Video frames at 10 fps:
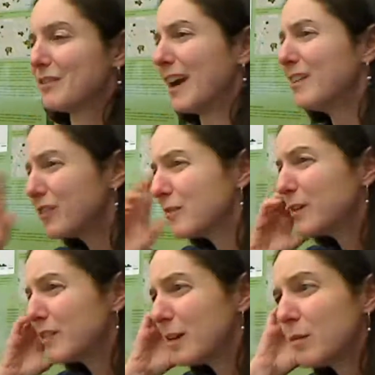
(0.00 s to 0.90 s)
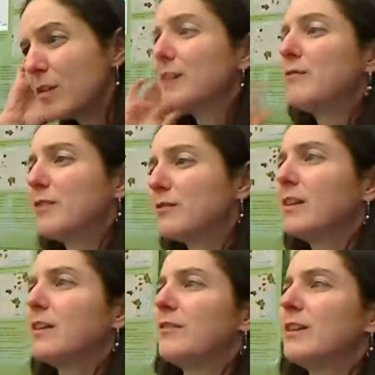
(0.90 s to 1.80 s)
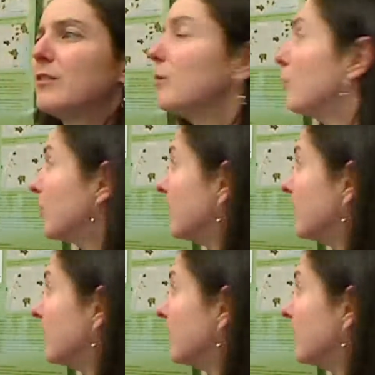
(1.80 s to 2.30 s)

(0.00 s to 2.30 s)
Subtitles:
attribute table if it's relevant, or